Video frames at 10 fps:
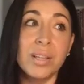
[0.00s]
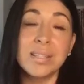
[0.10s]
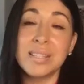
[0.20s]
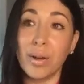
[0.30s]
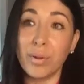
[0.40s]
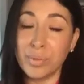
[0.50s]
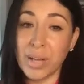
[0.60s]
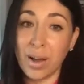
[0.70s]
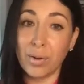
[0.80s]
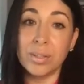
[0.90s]

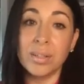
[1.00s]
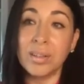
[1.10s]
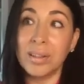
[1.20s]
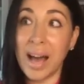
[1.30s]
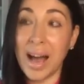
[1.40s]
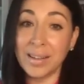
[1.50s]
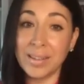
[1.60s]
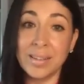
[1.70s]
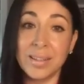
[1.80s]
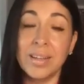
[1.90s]
self-doubt, lack,